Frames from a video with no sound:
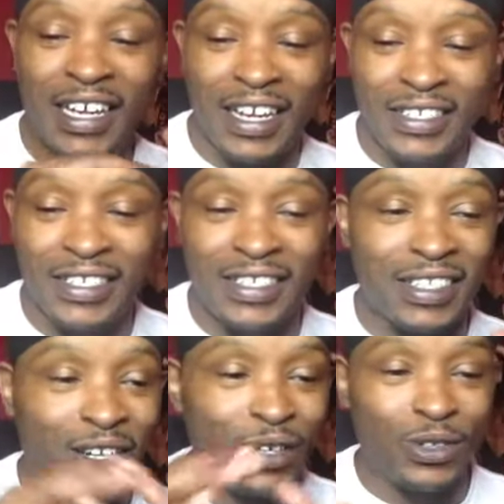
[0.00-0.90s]
X's
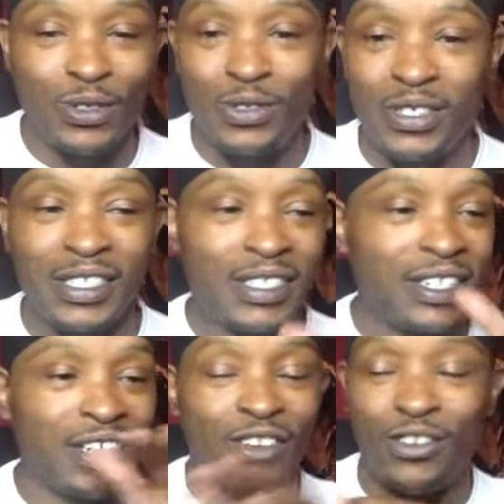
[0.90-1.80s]
and O's and
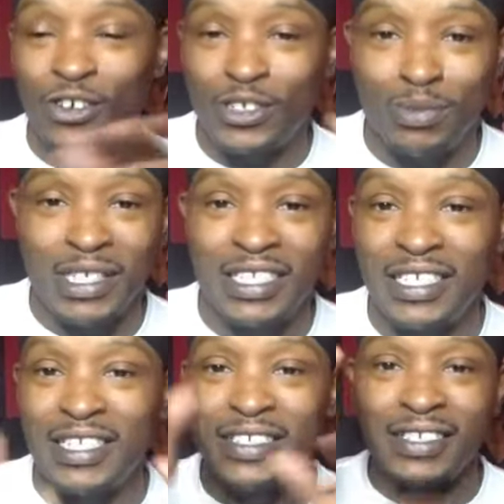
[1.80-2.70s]
cross my
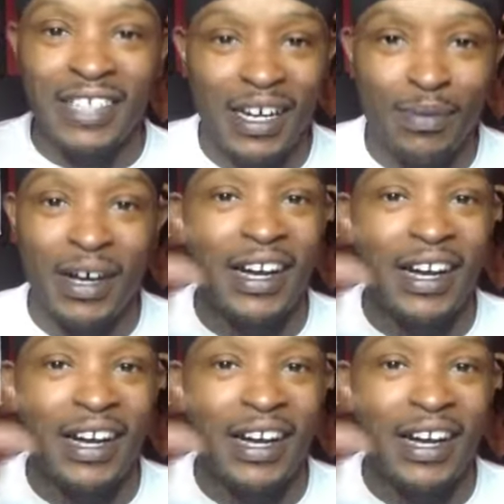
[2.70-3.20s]
T's and dot my